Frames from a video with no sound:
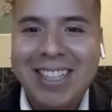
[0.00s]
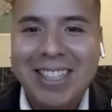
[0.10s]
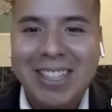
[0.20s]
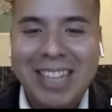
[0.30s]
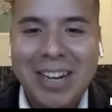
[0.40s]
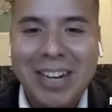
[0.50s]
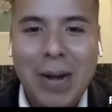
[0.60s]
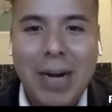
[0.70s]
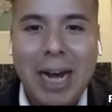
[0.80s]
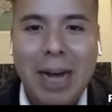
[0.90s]
So that's kind of
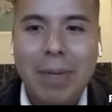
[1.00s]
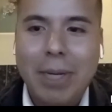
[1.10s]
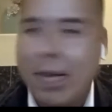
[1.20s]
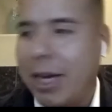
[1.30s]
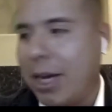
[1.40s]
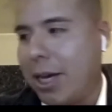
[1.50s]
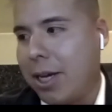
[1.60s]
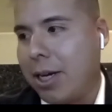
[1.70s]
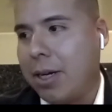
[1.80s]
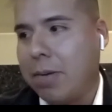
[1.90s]
how it happened,
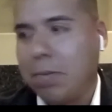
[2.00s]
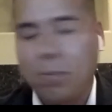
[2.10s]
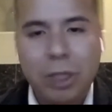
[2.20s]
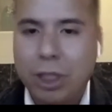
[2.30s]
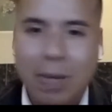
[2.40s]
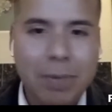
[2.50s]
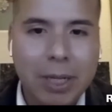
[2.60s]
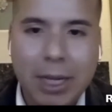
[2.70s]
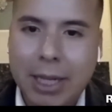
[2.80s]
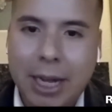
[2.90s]
and just kept
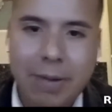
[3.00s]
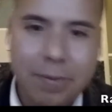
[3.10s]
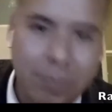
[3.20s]
it like that